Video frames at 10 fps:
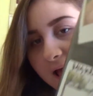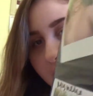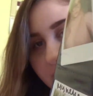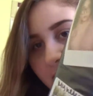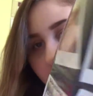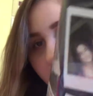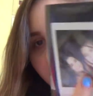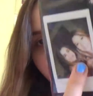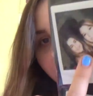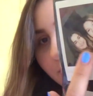And then I
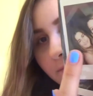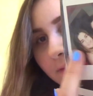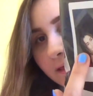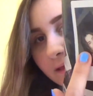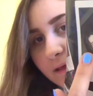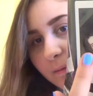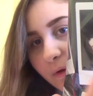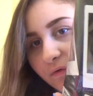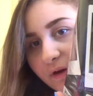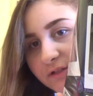have me and
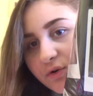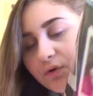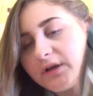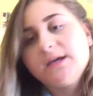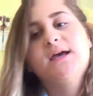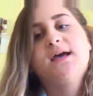my friend Tori.